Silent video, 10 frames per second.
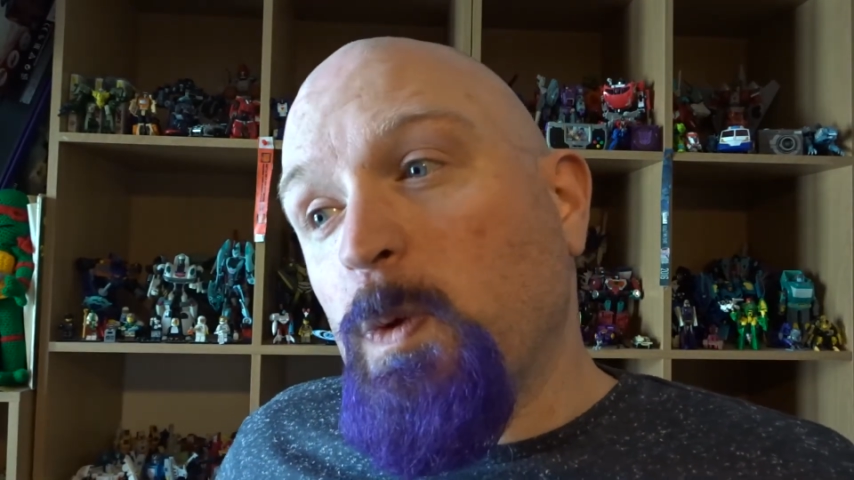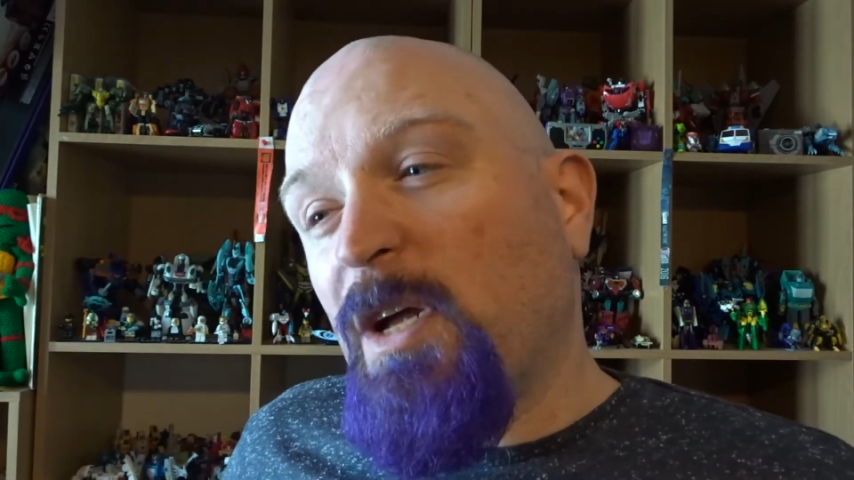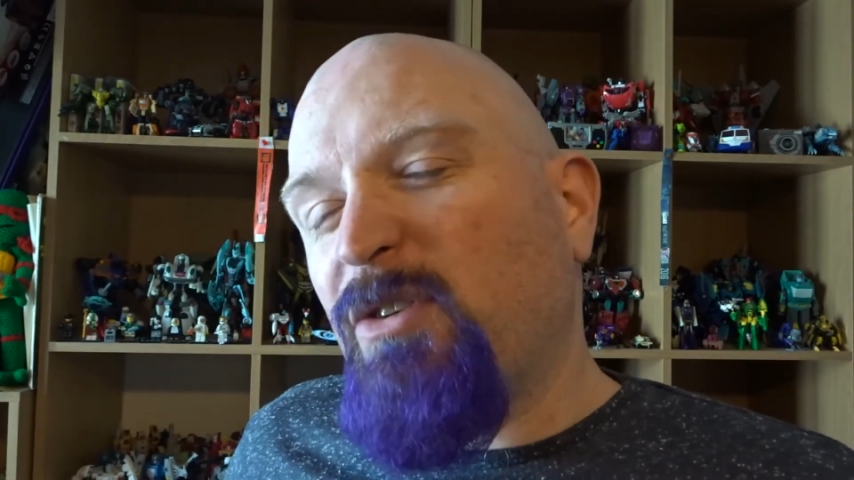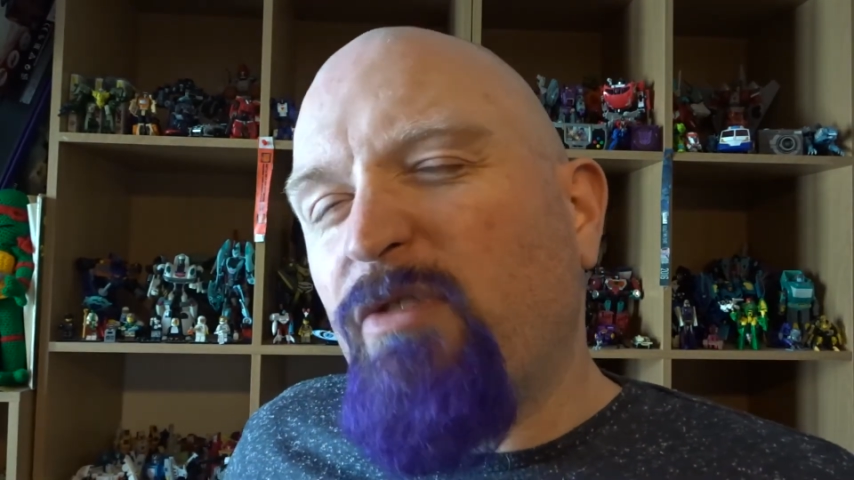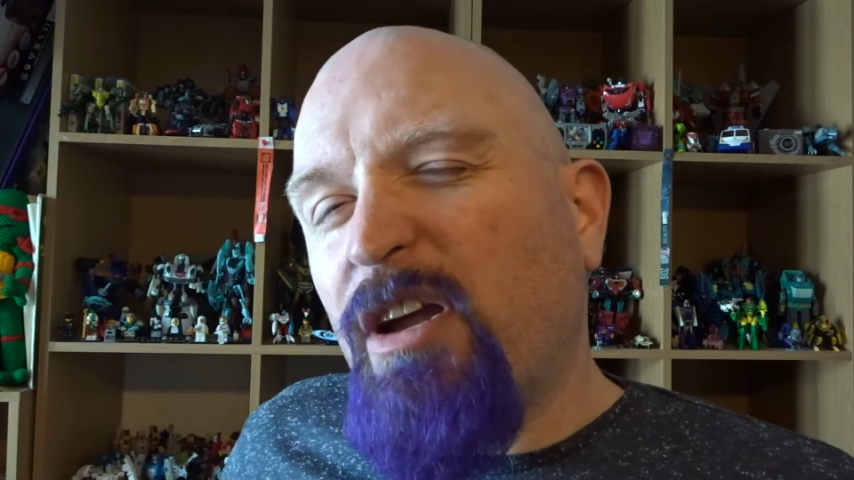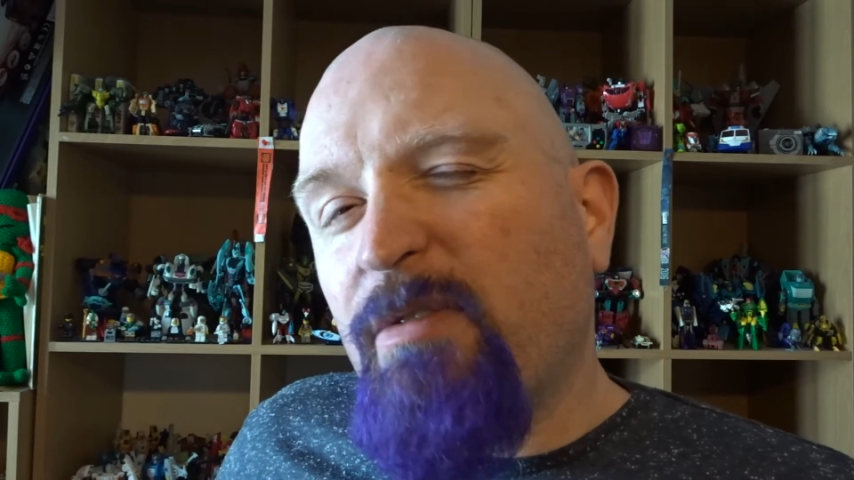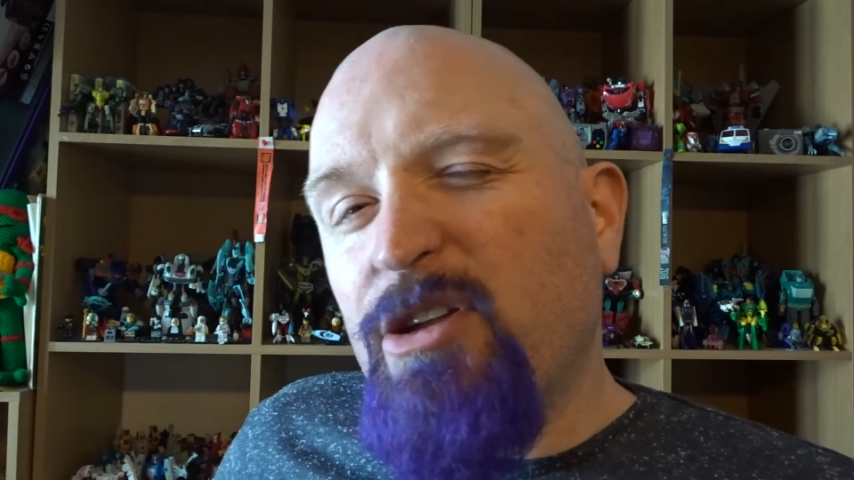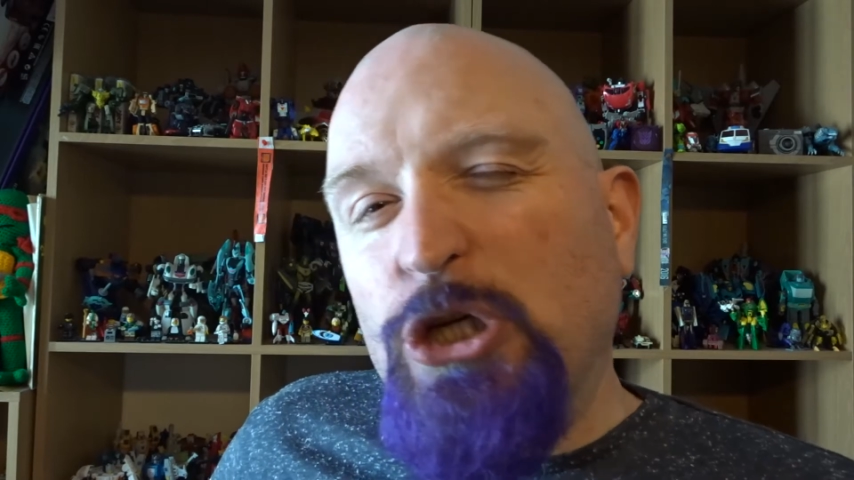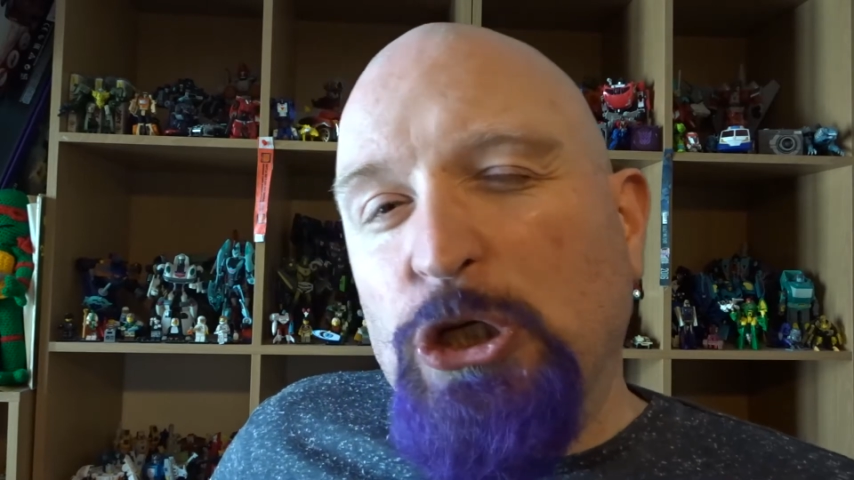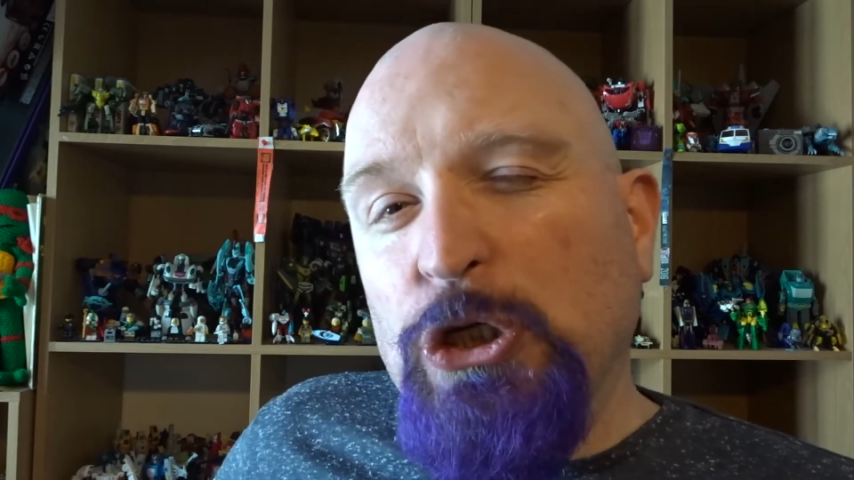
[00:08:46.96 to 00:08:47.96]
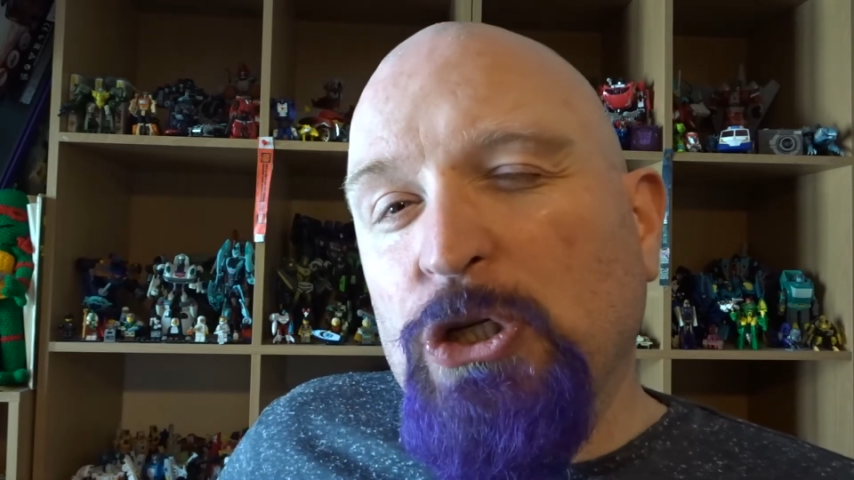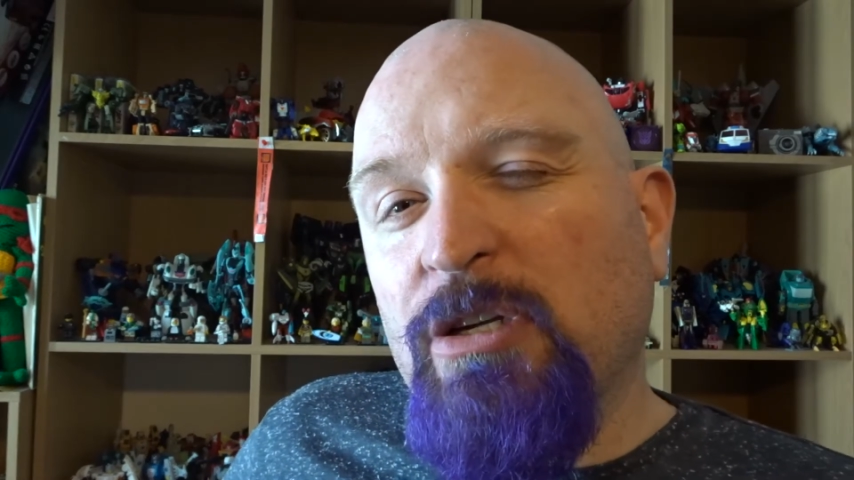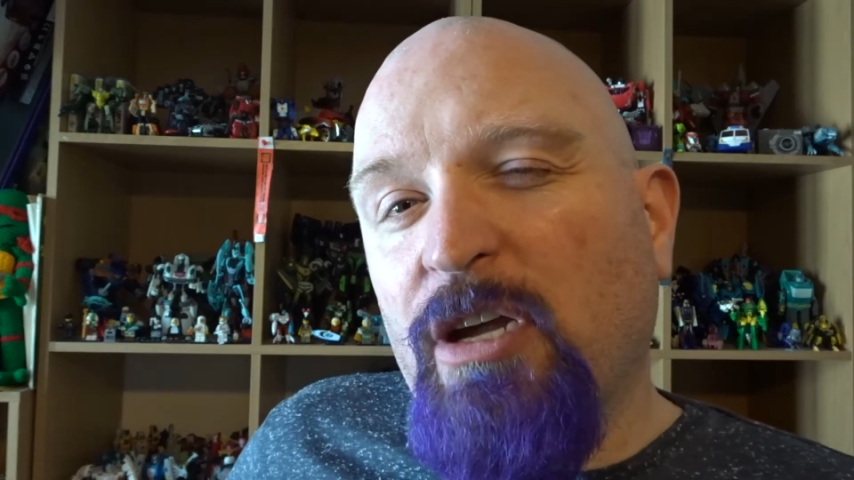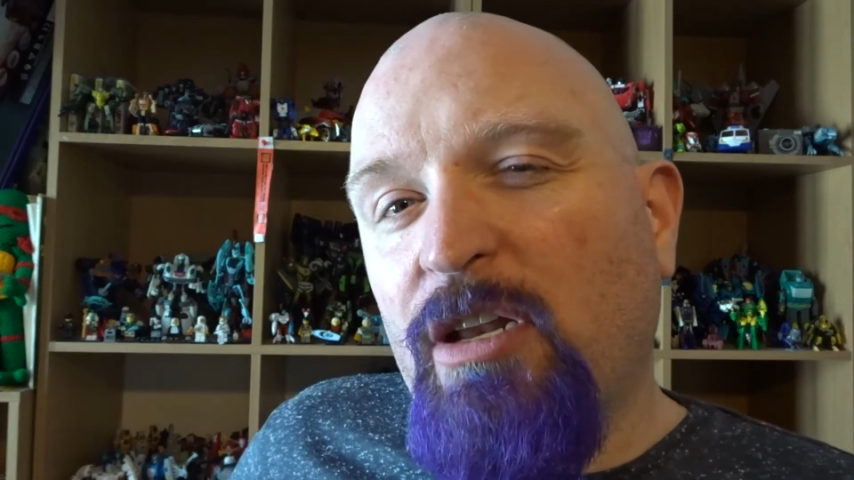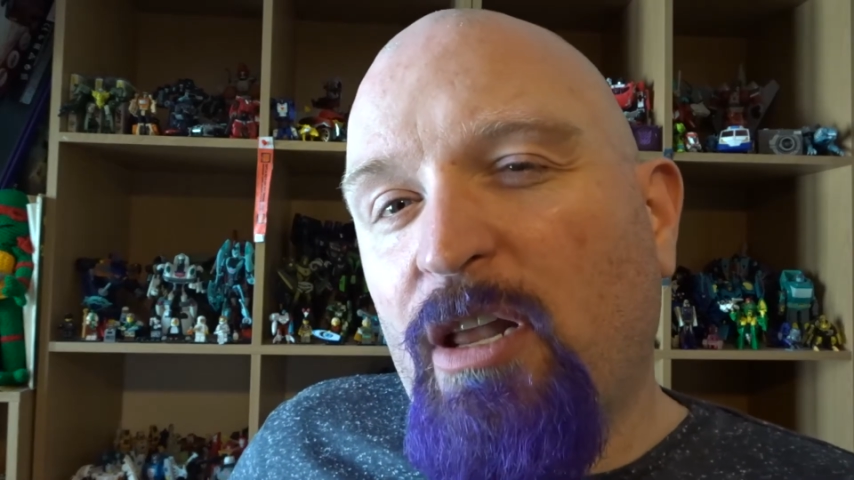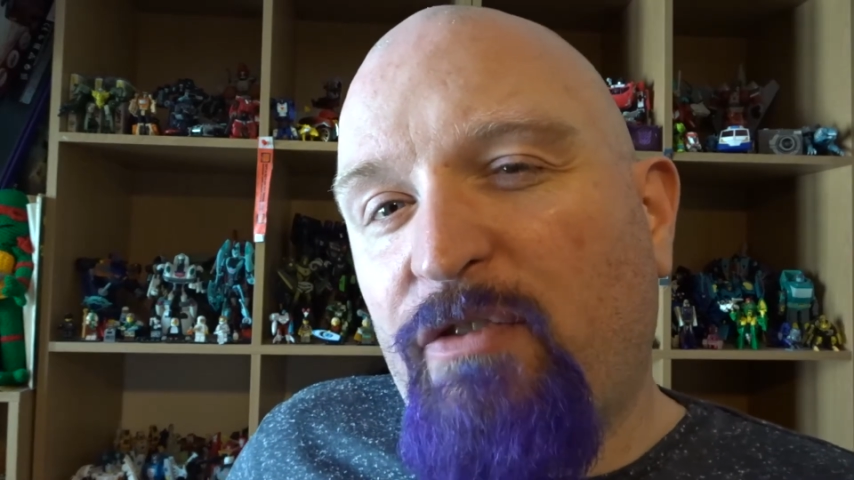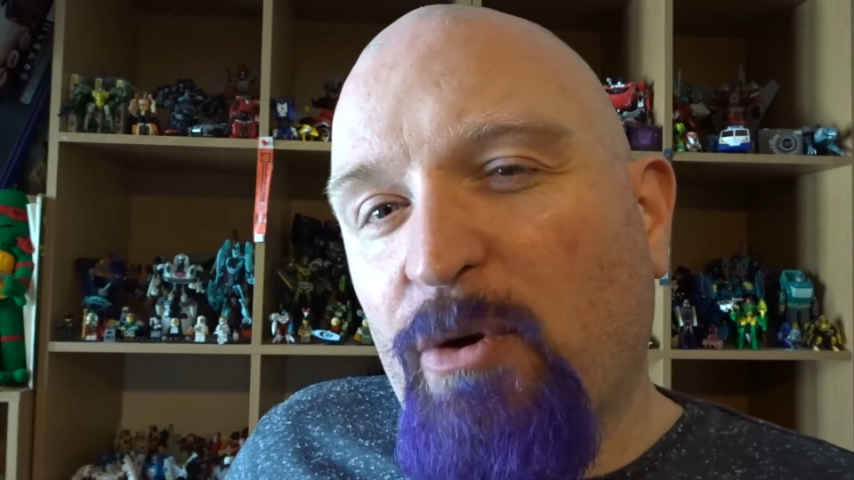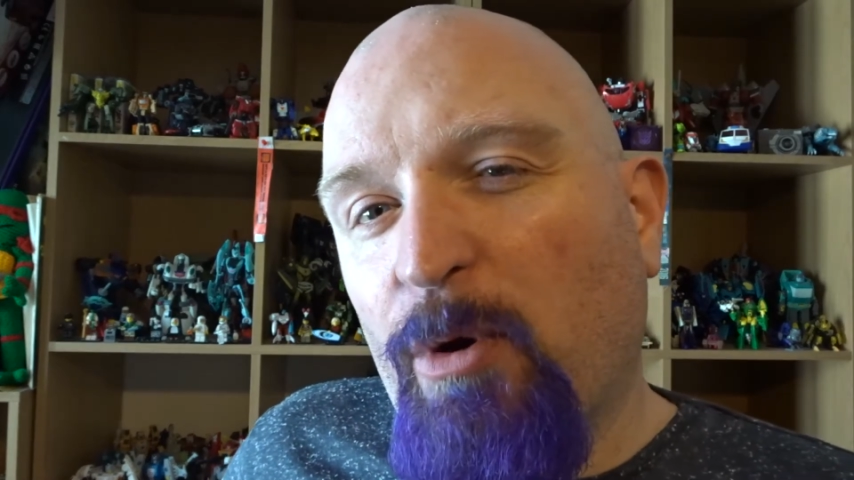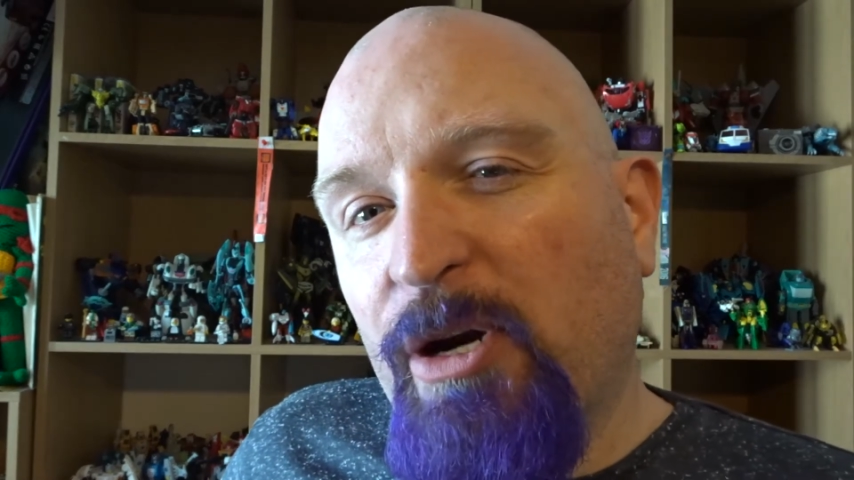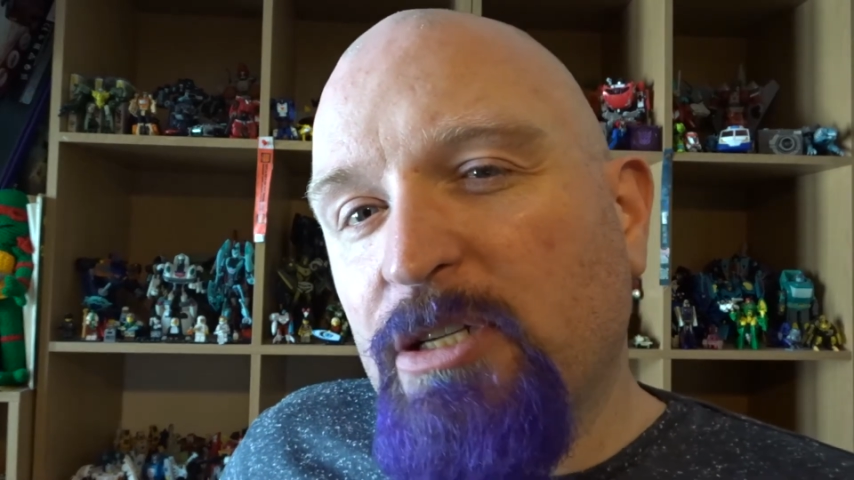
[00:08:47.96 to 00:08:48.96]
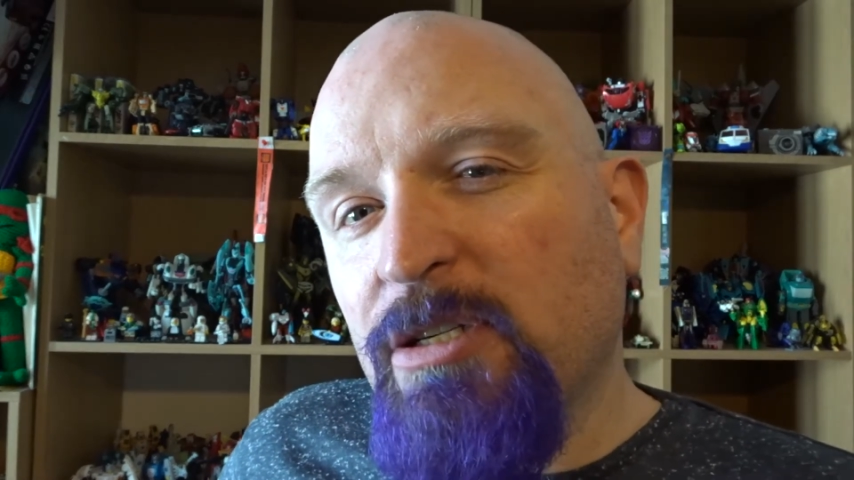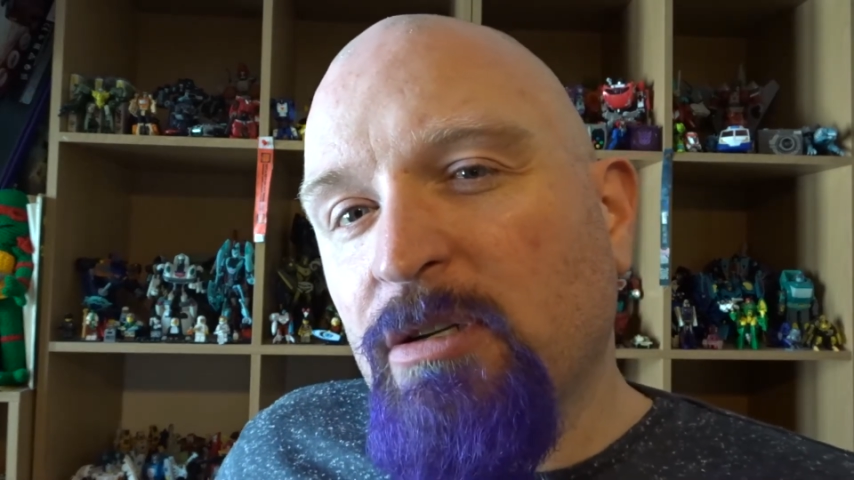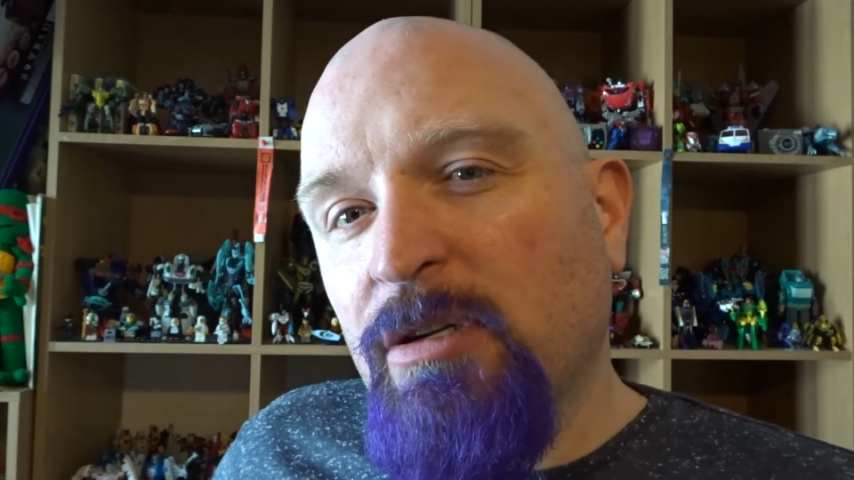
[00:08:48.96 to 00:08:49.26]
I don't recommend you do, and if you're worried,